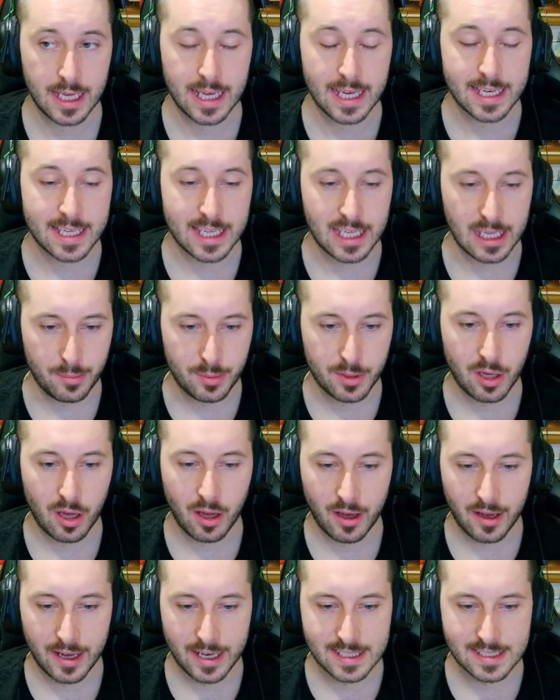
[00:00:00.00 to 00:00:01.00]
Keep your
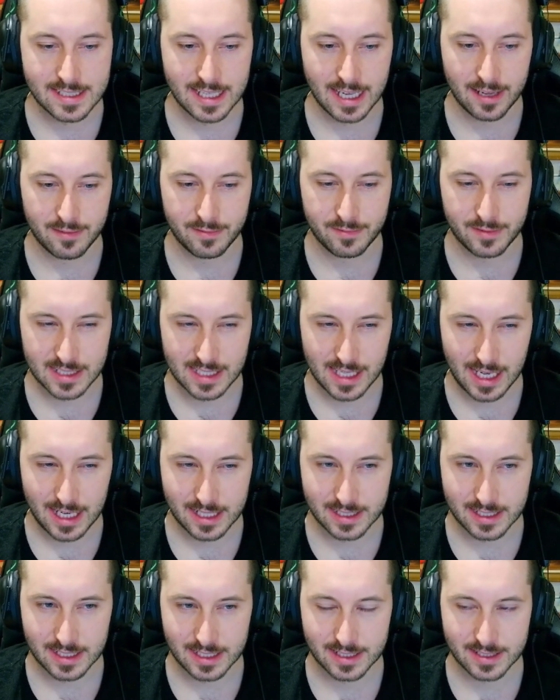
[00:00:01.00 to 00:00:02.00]
eyes out for
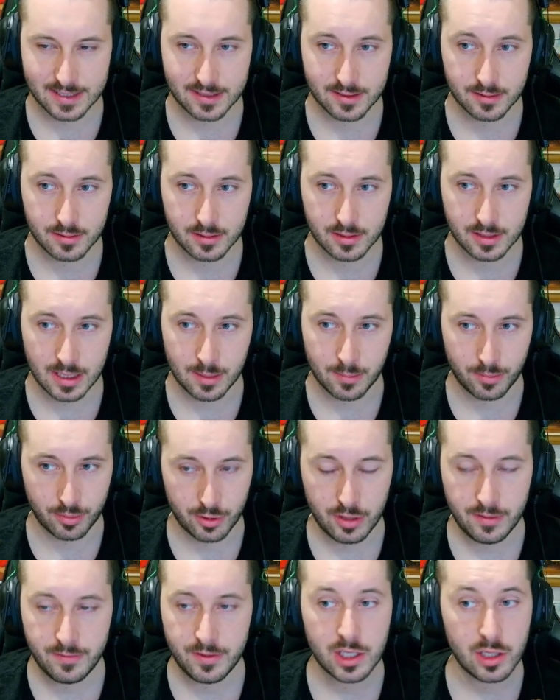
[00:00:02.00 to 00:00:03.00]
tactics.
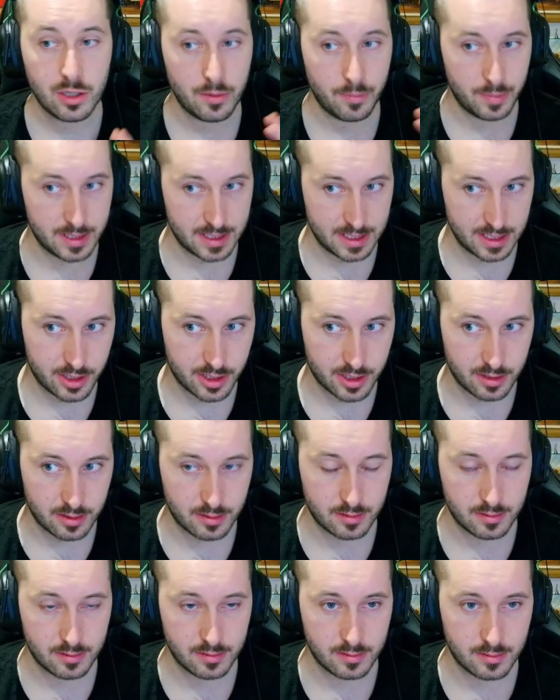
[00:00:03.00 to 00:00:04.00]
Improving your
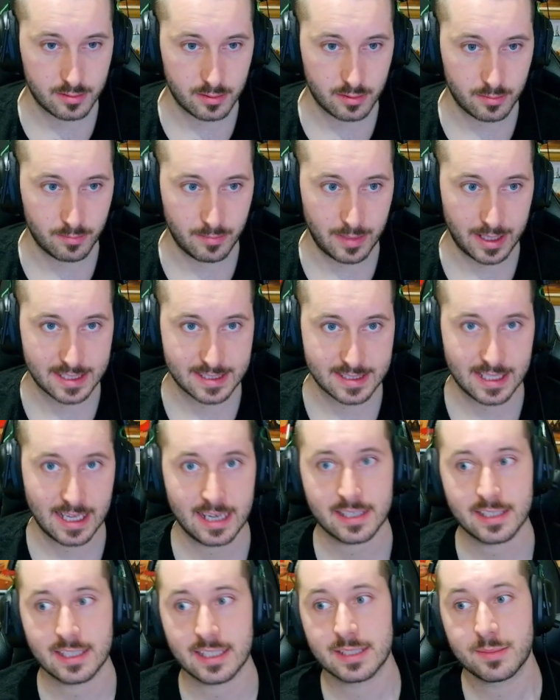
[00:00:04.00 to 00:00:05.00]
position makes
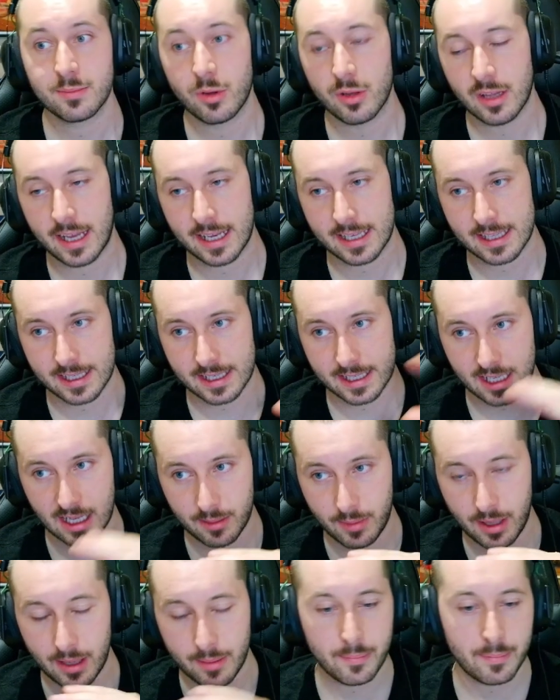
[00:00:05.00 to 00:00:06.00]
tactics more likely to
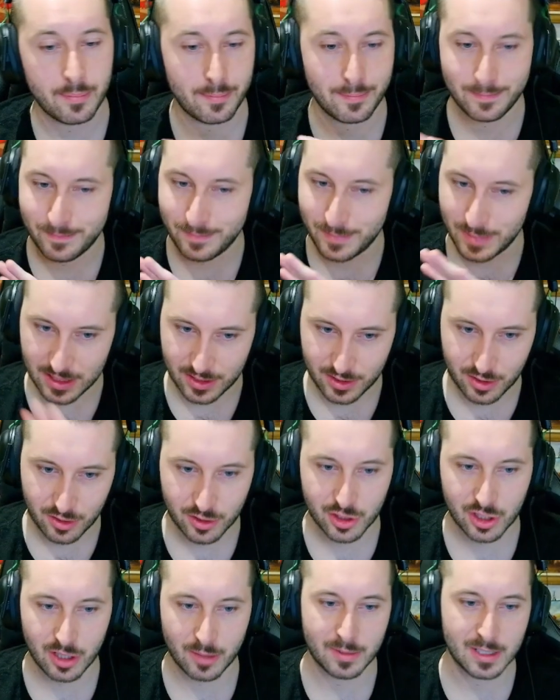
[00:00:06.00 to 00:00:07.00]
come up, but it's your
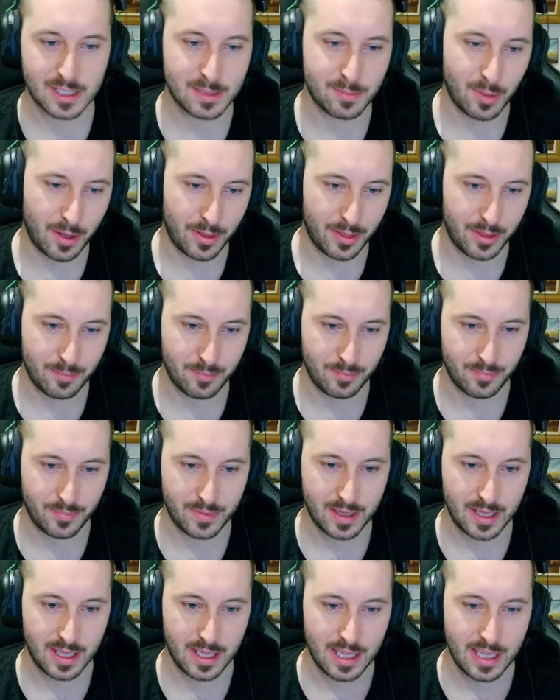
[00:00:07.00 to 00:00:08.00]
job to spot them.
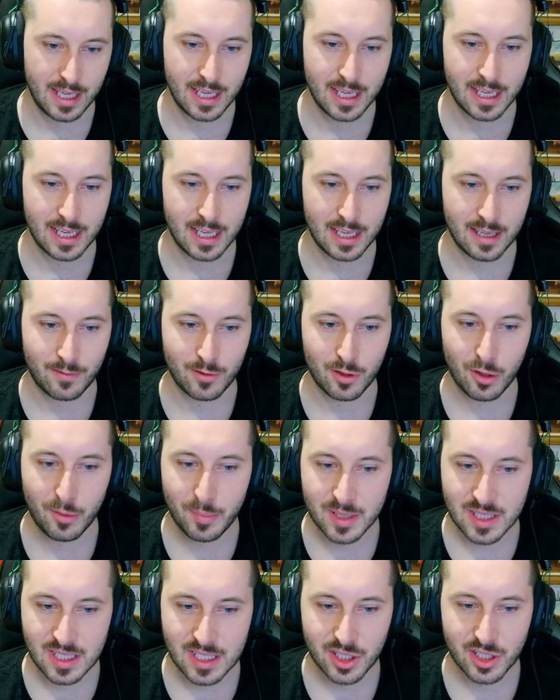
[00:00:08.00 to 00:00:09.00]
If your
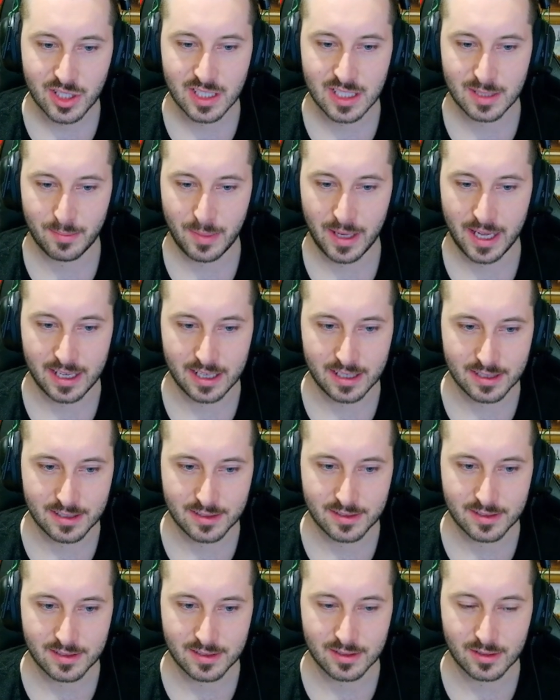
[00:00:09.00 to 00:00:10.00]
position is better,
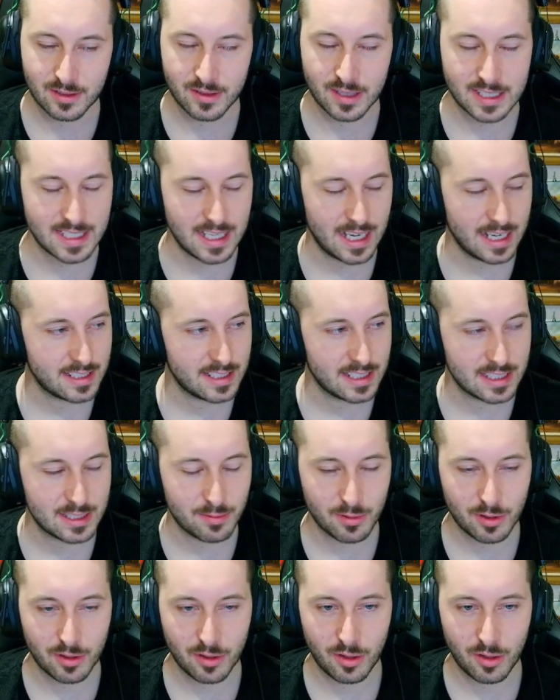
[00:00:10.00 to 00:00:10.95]
the tactics will